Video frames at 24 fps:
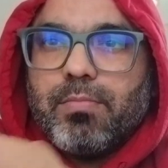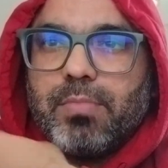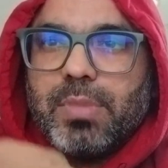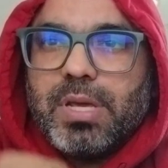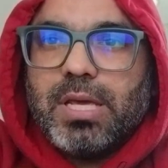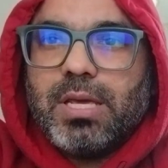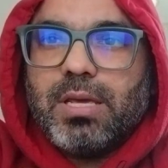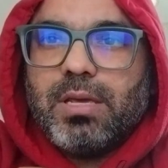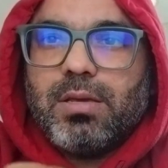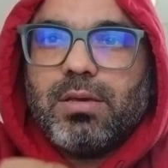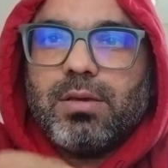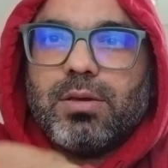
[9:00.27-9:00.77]

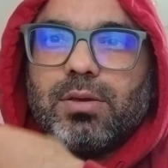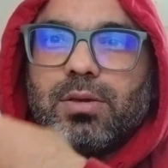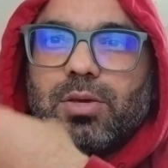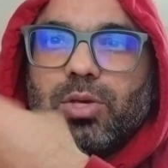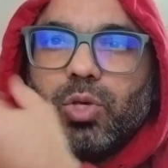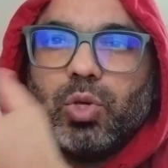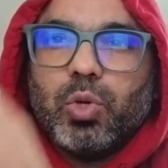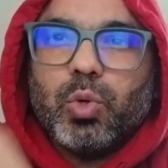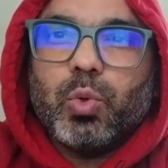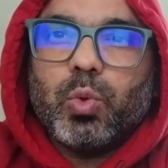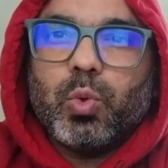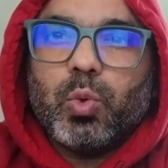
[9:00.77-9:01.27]
Me,
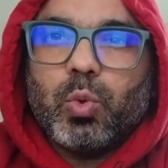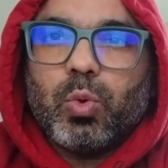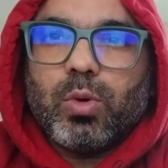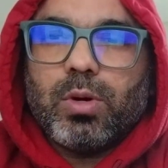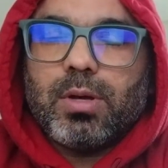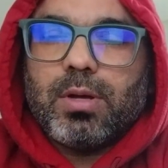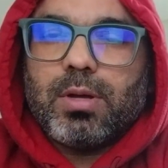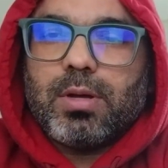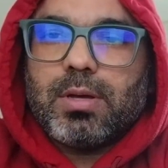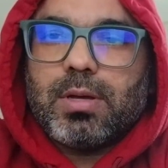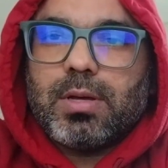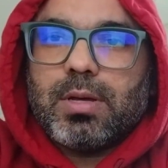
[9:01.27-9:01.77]

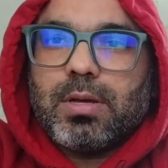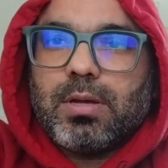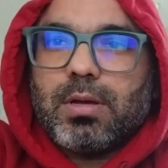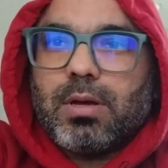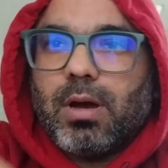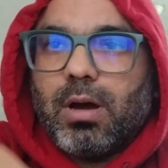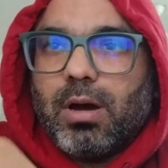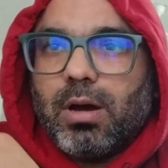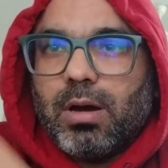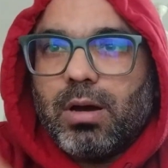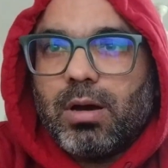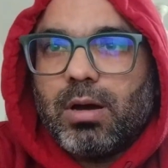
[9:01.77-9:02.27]
you,
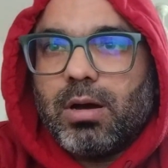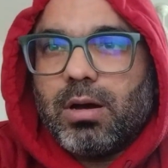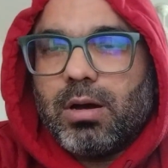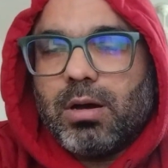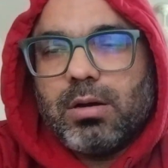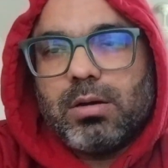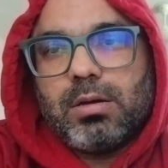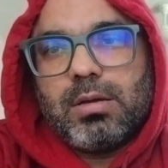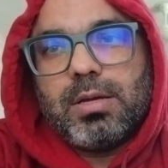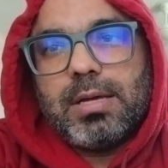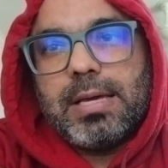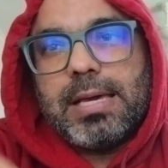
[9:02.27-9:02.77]

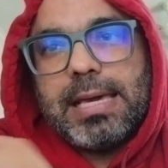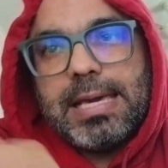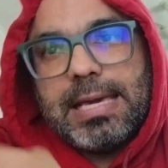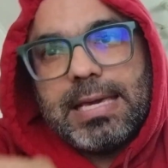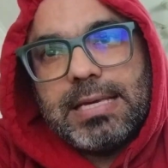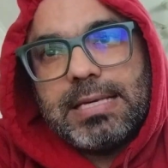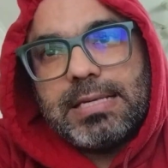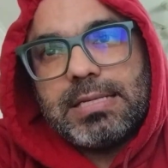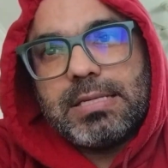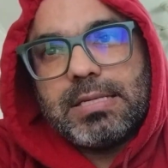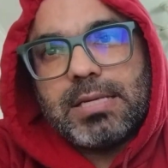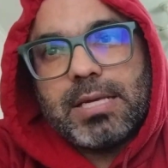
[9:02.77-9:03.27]
her,
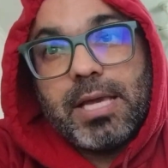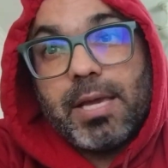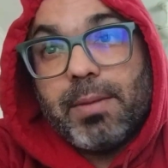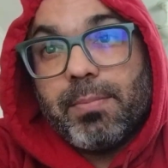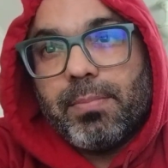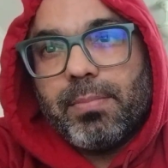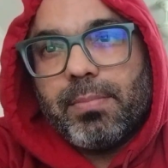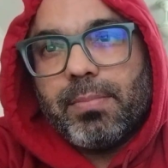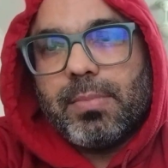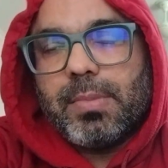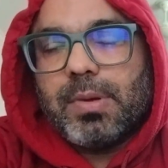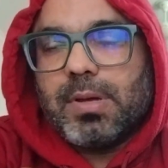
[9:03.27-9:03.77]
his,
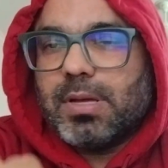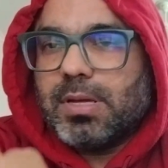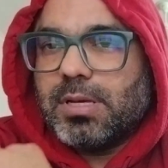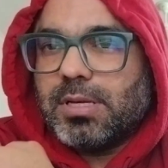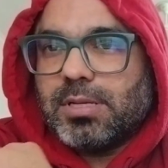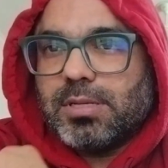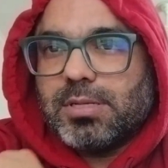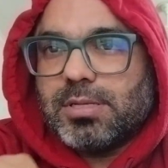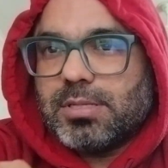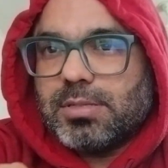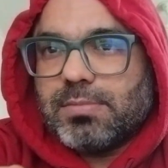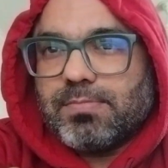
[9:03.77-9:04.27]
him,
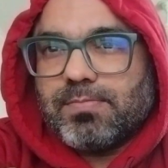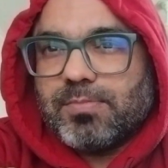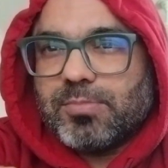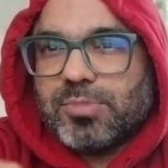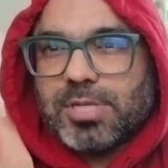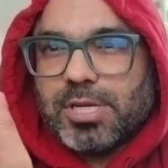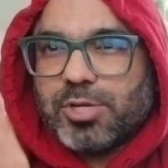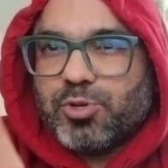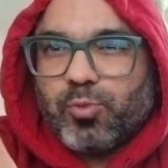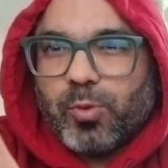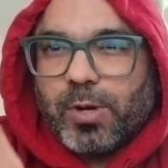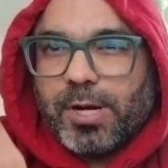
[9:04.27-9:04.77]

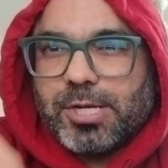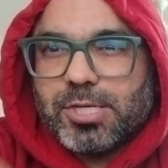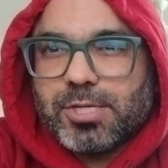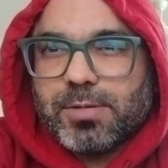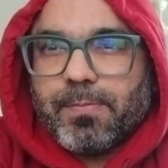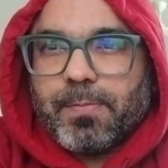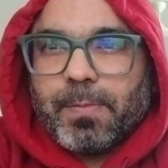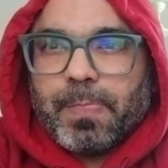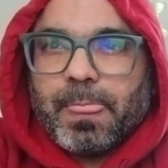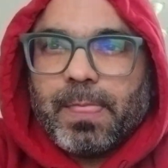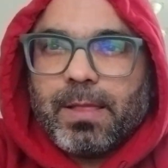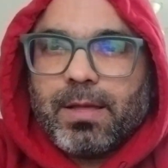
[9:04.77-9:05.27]
such
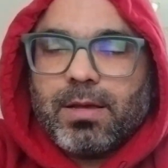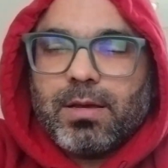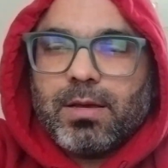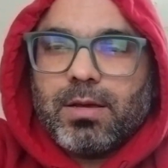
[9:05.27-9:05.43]
words.